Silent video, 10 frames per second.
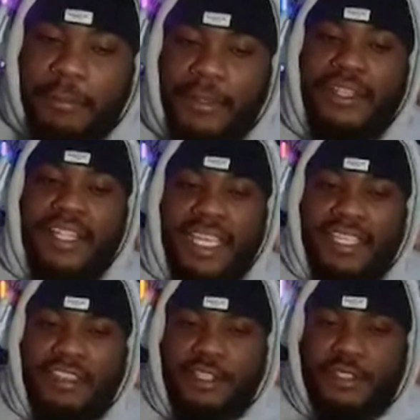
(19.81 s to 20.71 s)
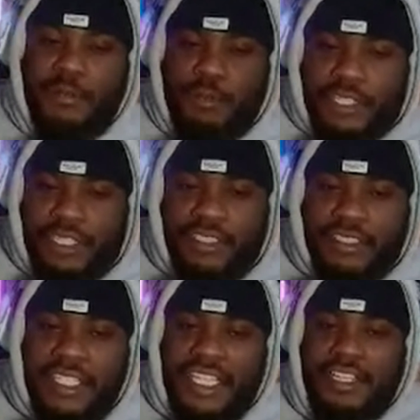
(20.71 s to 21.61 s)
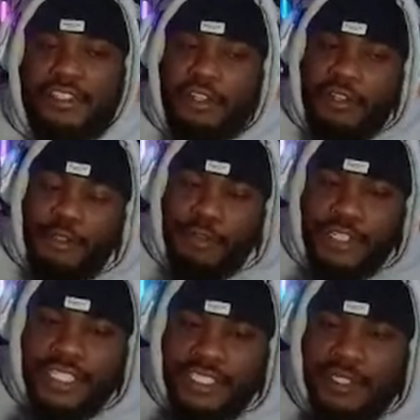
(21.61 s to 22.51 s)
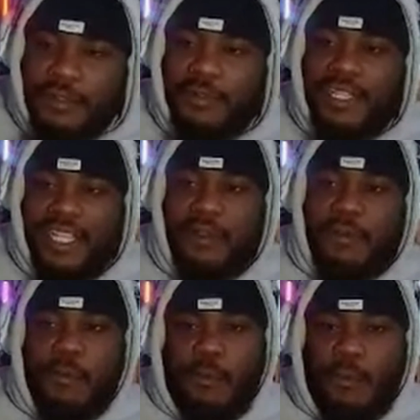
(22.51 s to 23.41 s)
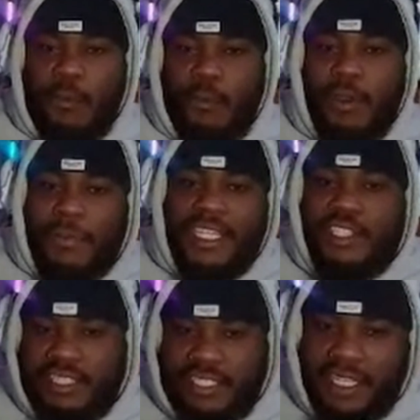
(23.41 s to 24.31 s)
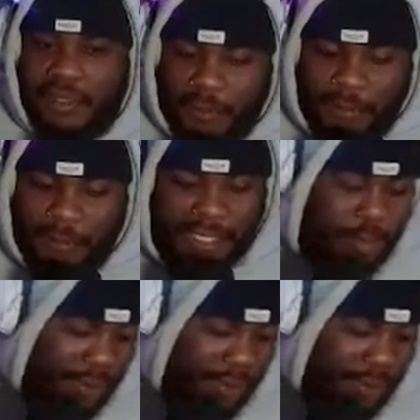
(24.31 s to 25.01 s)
But like, there's a real internal reason, like what makes you tick, what makes you